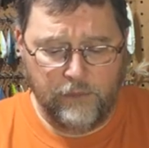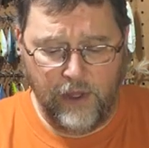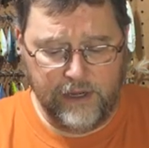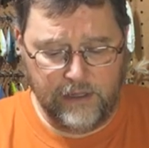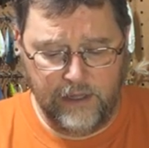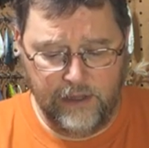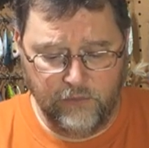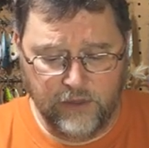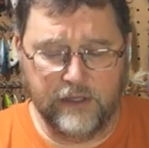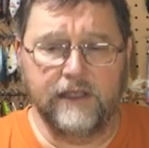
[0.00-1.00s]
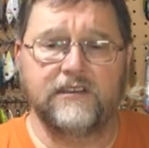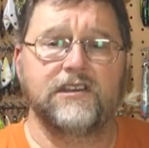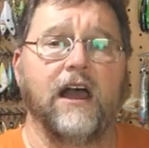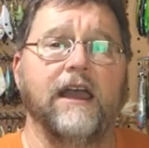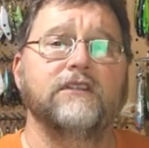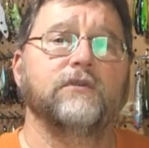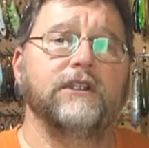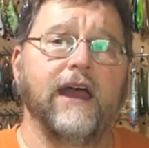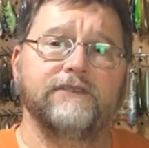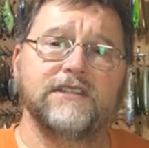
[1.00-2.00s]
But it really shines when
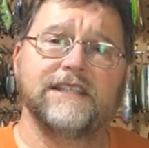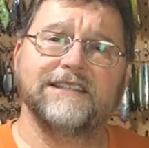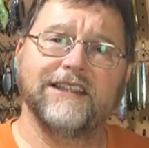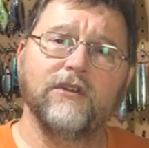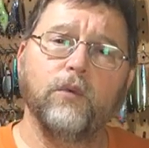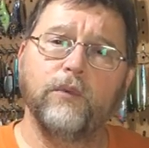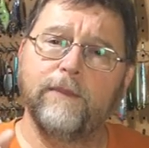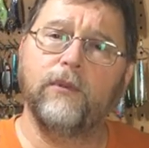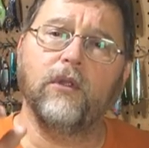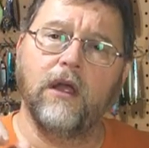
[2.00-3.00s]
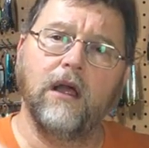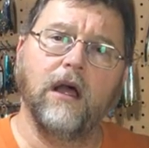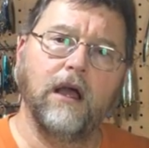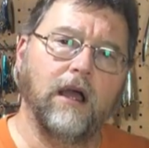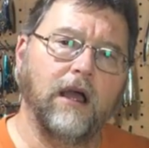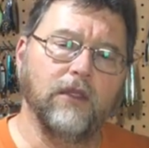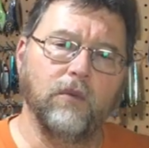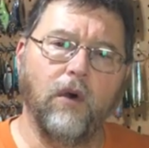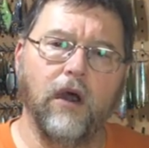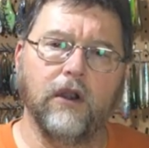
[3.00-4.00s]
you have just this little ripple on the
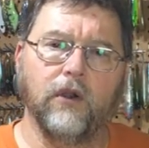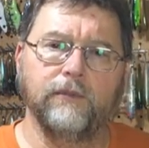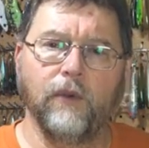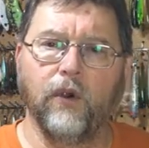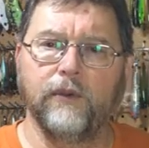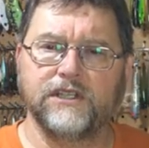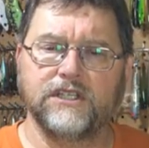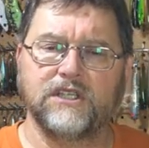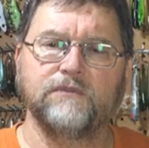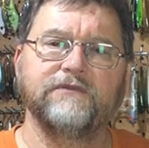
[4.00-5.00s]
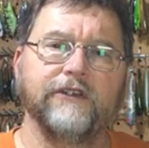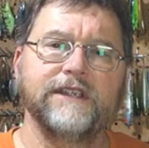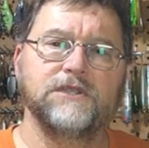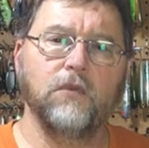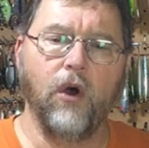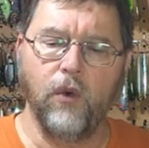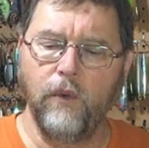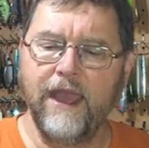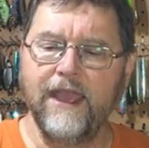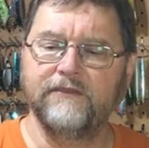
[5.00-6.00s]
water or just some very small
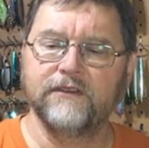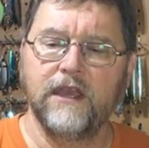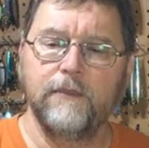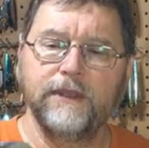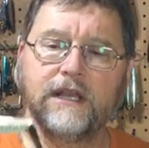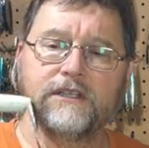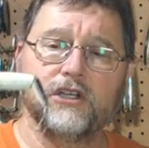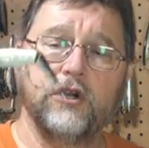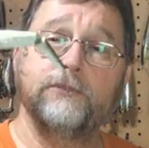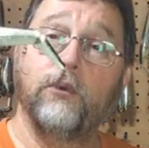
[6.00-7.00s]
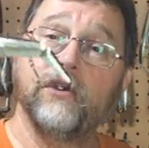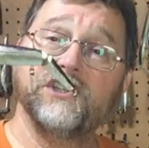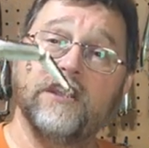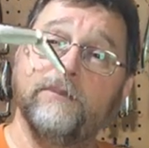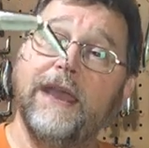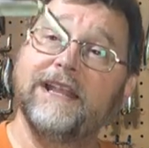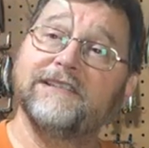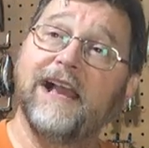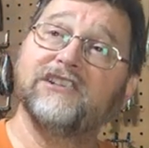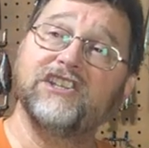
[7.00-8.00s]
waves, because a good portion of the bait
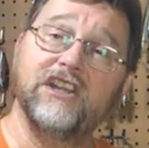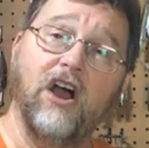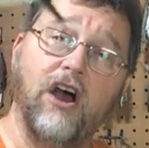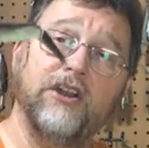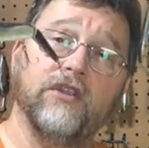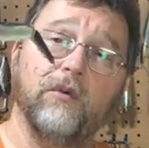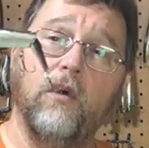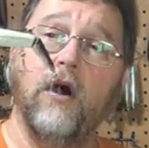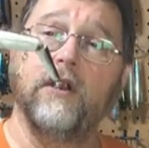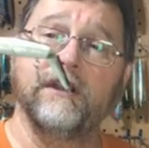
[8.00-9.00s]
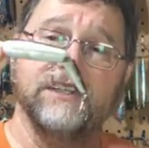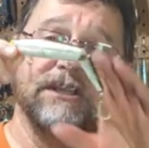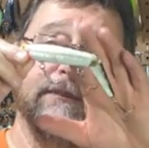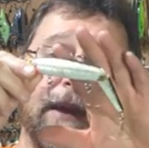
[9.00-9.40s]
is actually under the water and just the